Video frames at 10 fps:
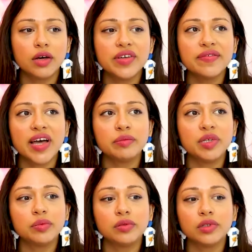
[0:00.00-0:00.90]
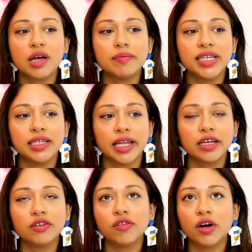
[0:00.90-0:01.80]
We've had people come in
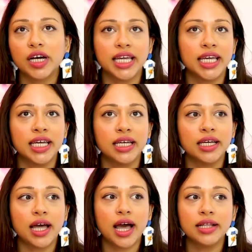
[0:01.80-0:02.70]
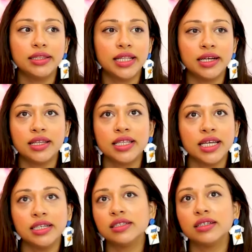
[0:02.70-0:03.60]
like crying and then at
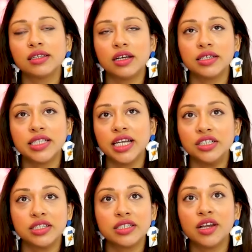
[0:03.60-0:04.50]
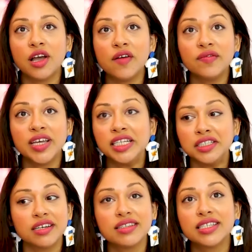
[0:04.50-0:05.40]
the end of the class they're just laughing
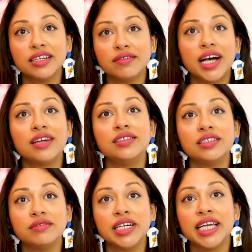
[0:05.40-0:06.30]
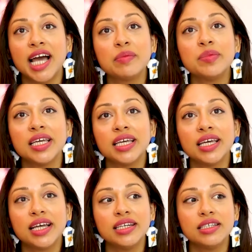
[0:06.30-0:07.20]
and dancing around and really
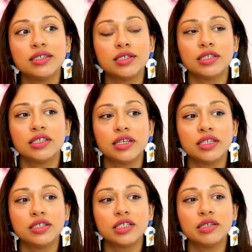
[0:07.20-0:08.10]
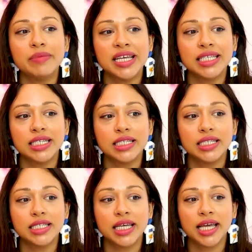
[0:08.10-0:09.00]
happy and it's just it's just amazing to
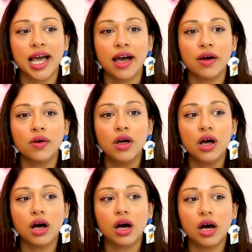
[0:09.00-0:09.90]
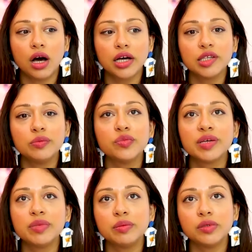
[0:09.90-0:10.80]
see how art can
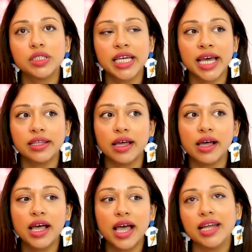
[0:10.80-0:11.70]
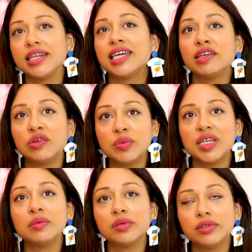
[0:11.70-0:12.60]
bring people together and heal
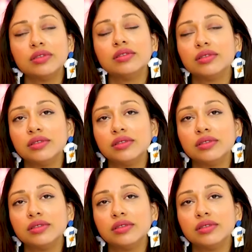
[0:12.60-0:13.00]
people.